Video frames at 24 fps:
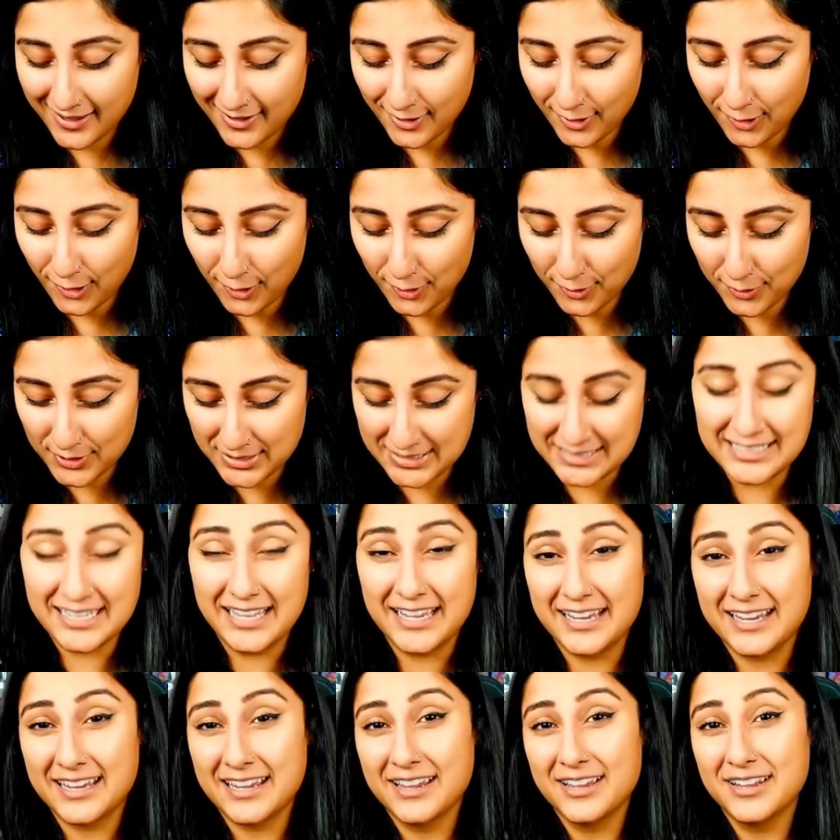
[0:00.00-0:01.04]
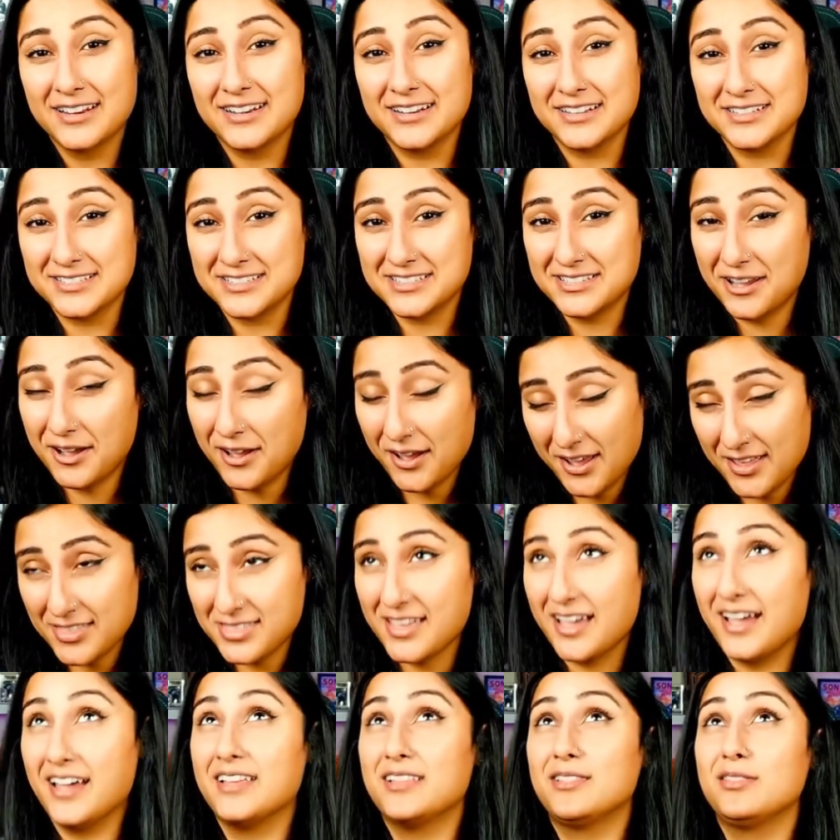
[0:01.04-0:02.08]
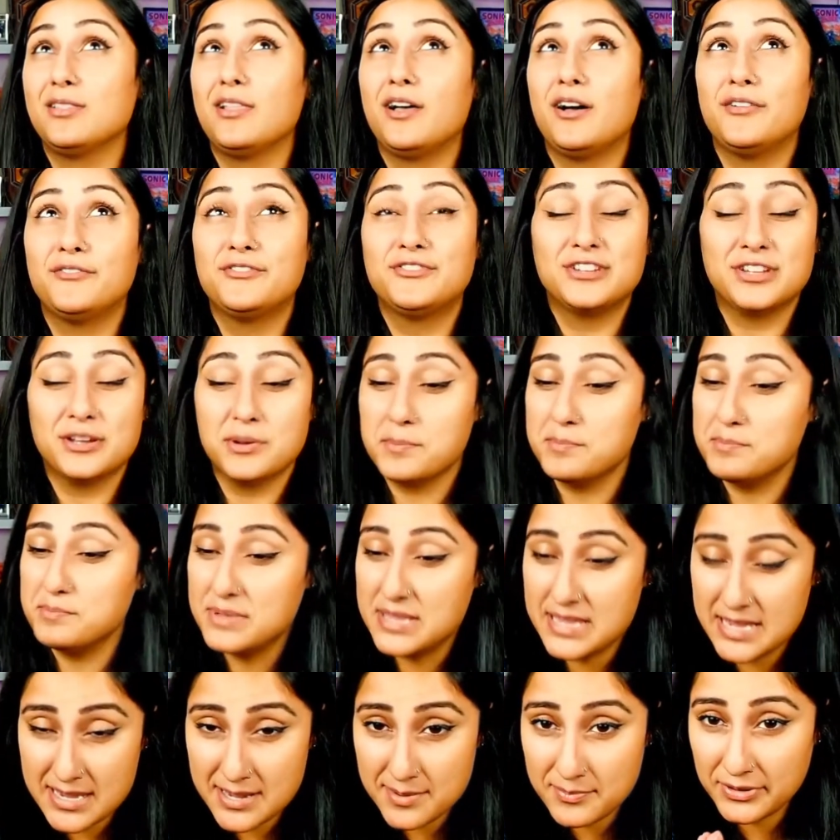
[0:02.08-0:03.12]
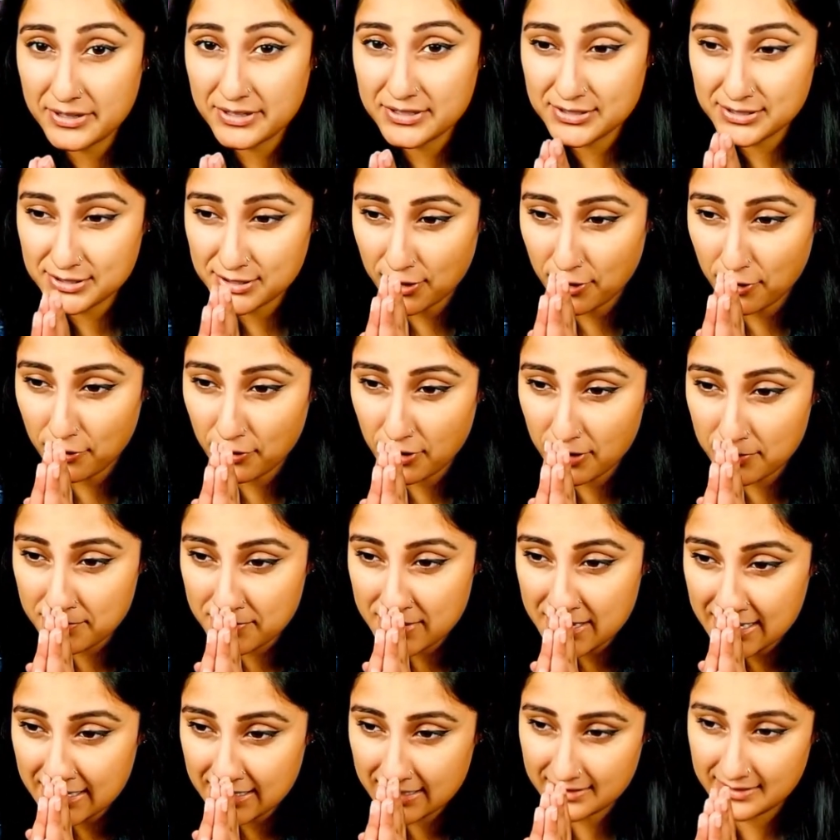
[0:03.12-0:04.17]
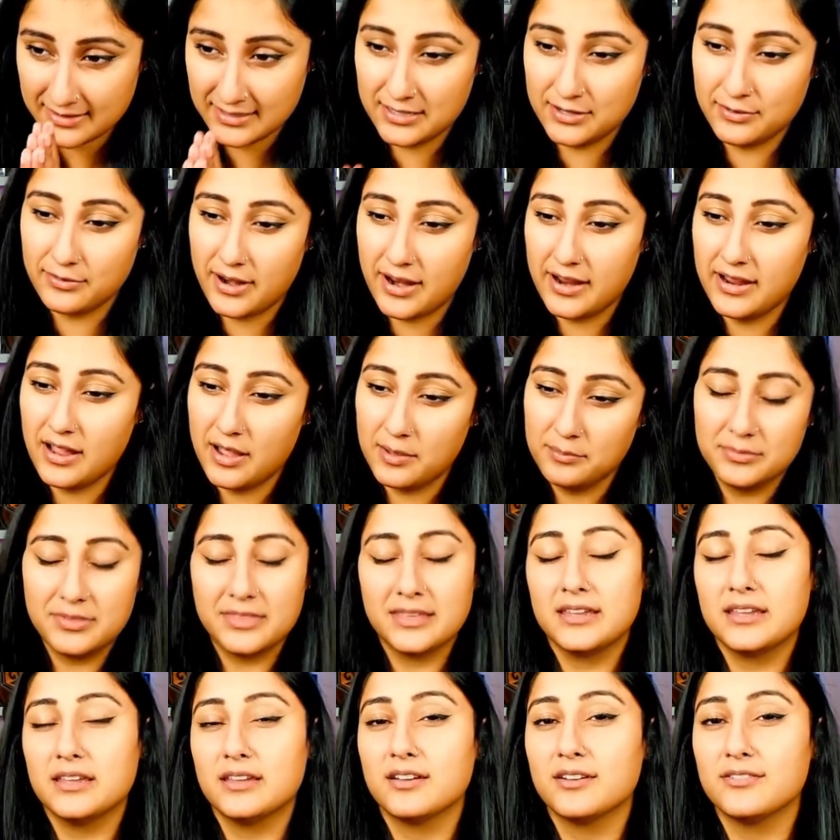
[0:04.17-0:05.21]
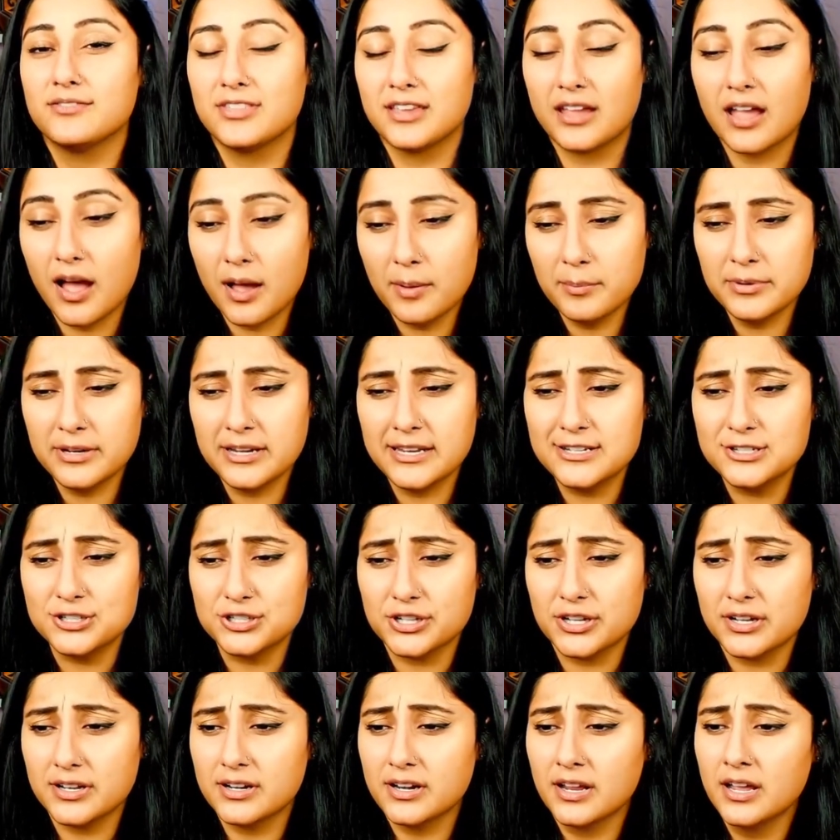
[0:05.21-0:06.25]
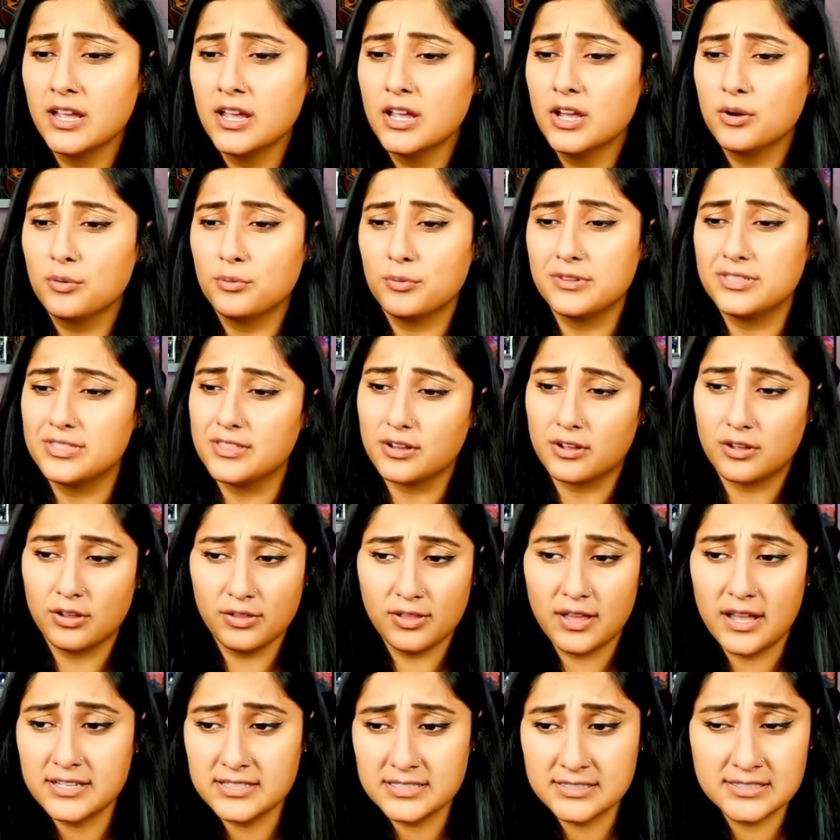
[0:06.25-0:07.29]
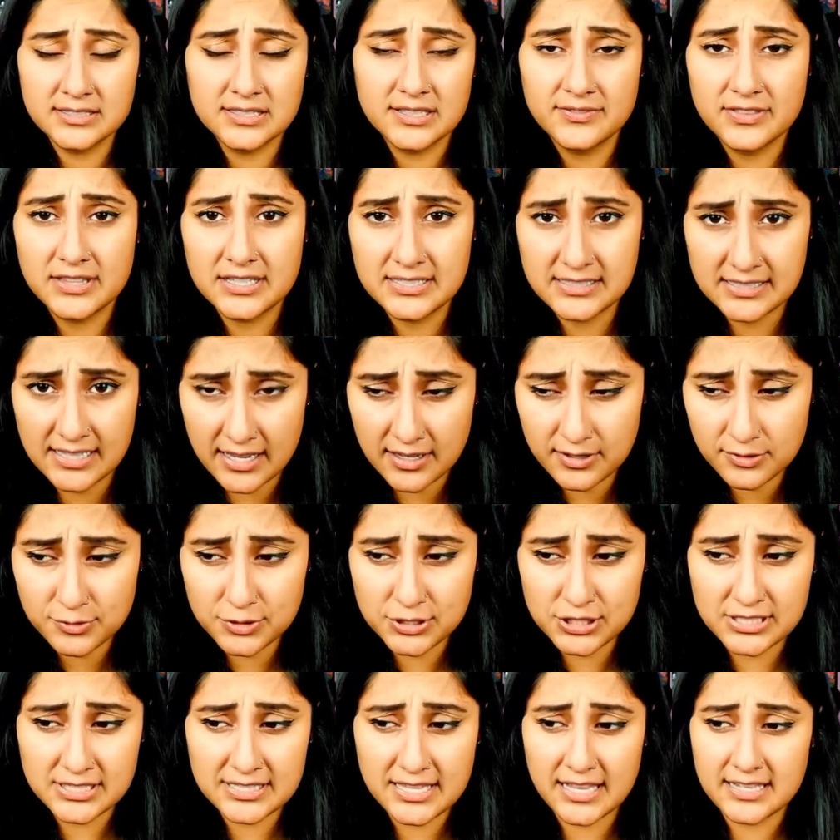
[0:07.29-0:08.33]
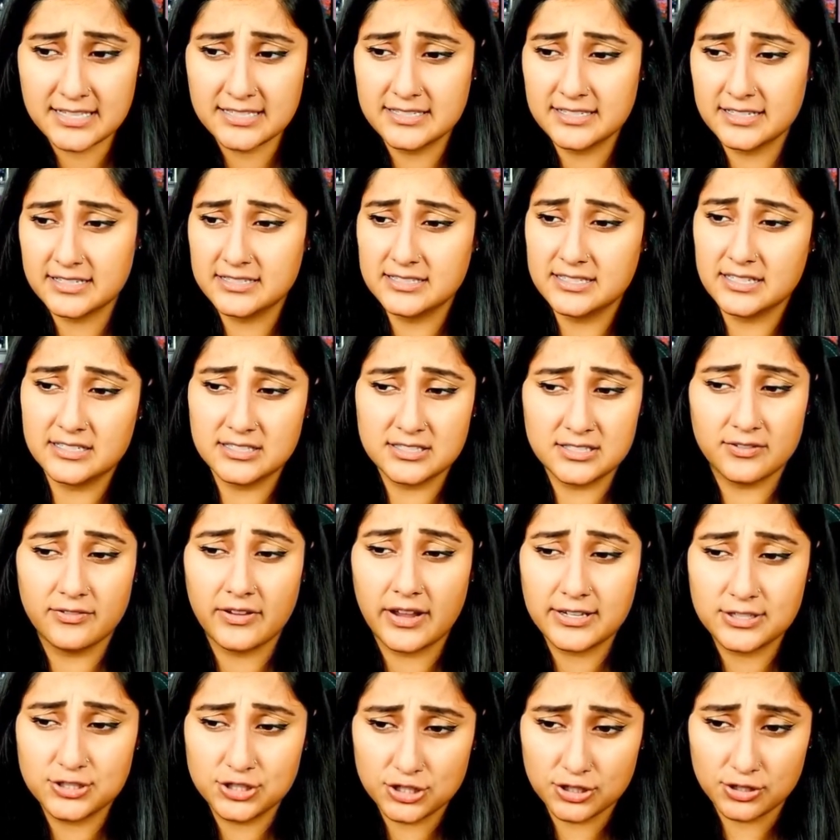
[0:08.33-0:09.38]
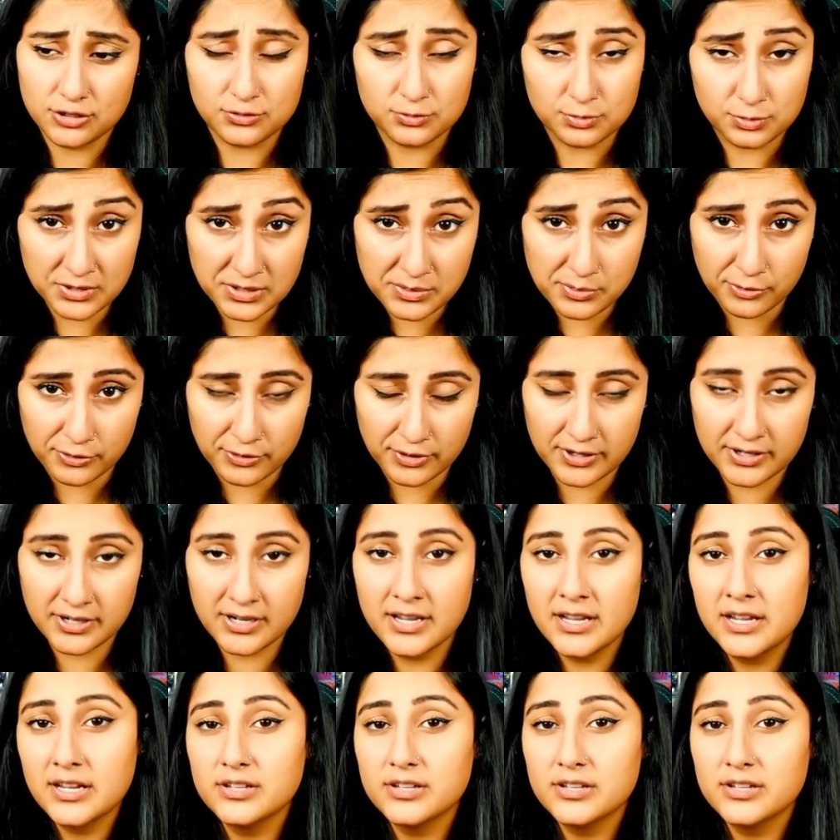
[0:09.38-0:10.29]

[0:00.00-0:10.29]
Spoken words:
Oh, it's like N'Zoth. I love to meme. So immediately, right, I'm thinking of the combination with the Colossus of the Sun, which is that 6/6 Divine Shield Reborn.